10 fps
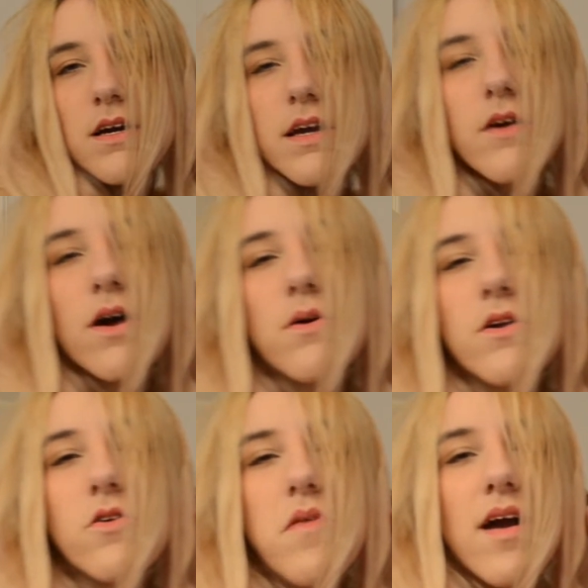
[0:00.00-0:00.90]
You know, I
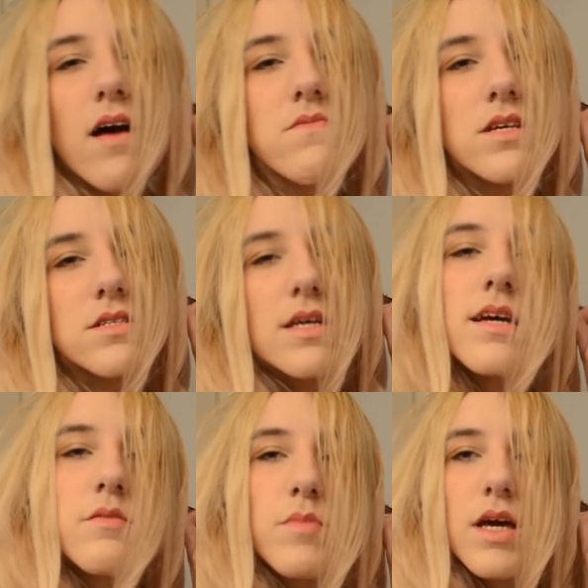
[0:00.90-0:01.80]
wanna know if I have this
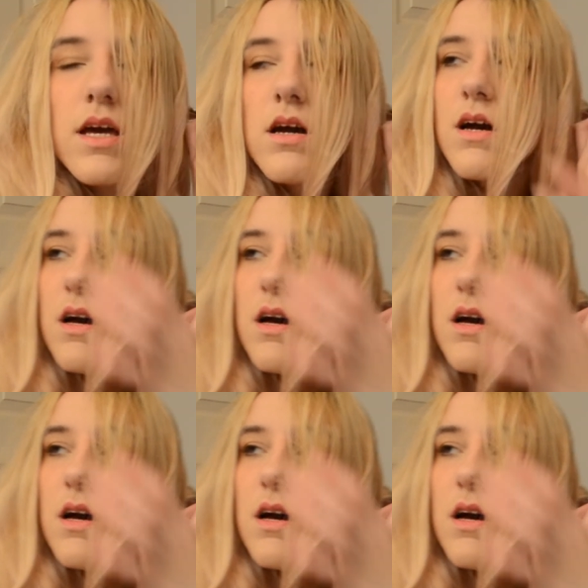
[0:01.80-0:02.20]
in me.